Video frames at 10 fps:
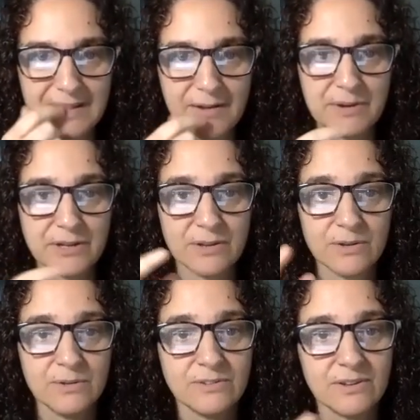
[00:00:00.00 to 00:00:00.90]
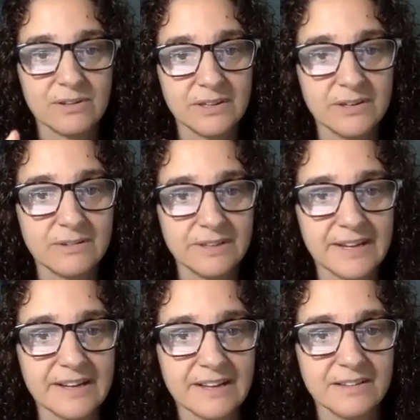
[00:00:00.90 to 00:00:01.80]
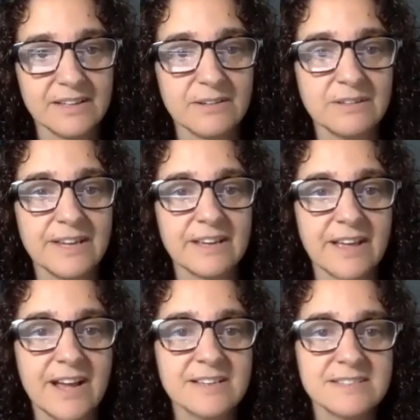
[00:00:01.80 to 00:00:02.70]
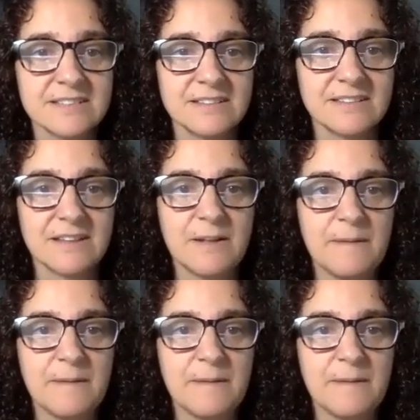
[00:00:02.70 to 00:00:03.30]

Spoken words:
That when you use the linolenic and linoleic acids,